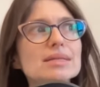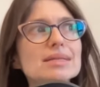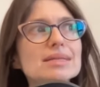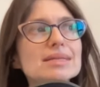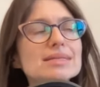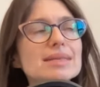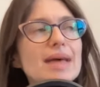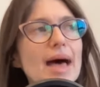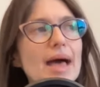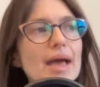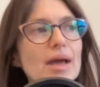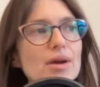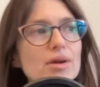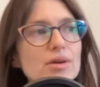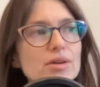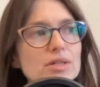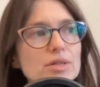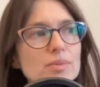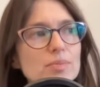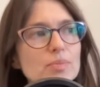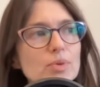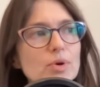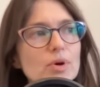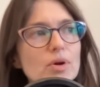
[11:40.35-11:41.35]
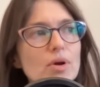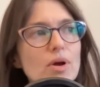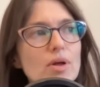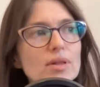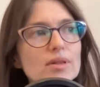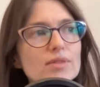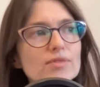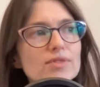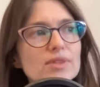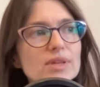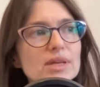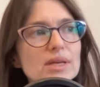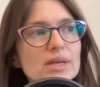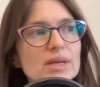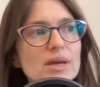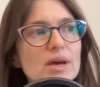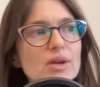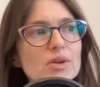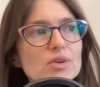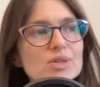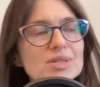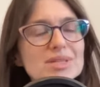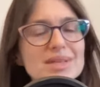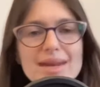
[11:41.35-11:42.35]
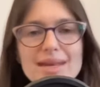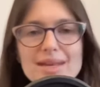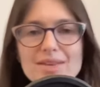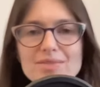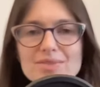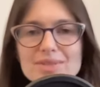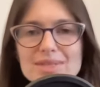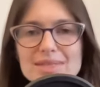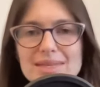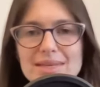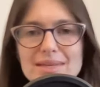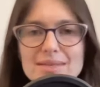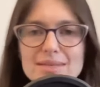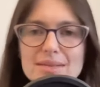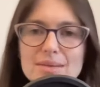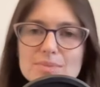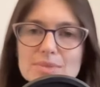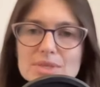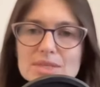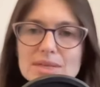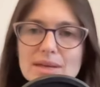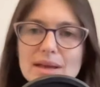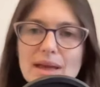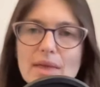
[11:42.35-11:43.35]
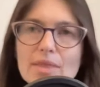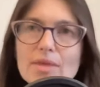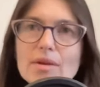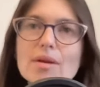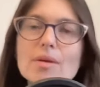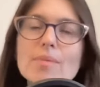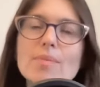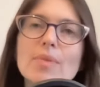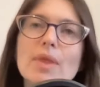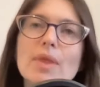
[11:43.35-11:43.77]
desire to put all of the understanding of systems together